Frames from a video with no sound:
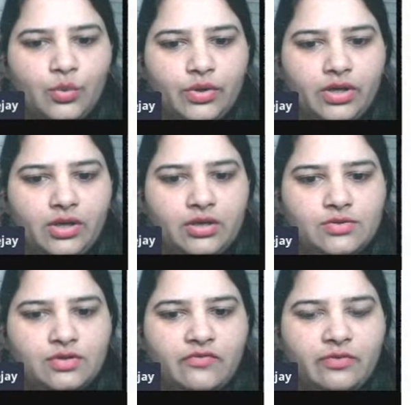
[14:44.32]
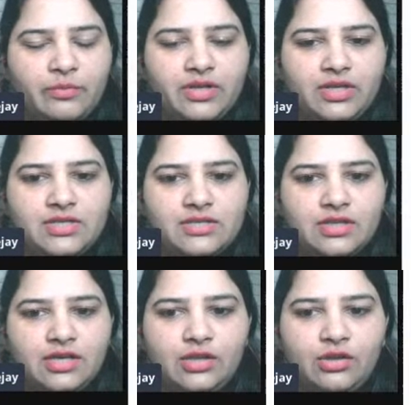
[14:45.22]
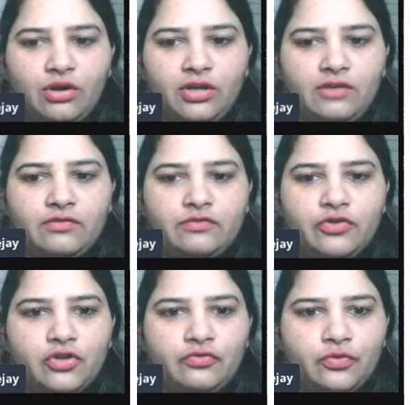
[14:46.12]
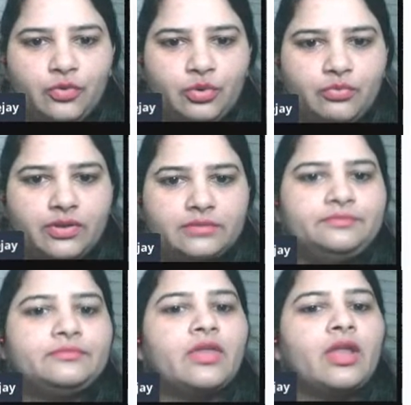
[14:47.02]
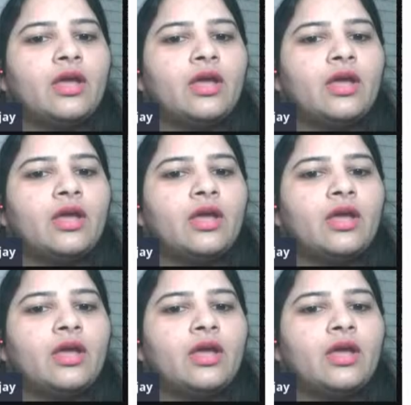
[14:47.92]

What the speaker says: Okay, so everybody is saying not given for the fourth one.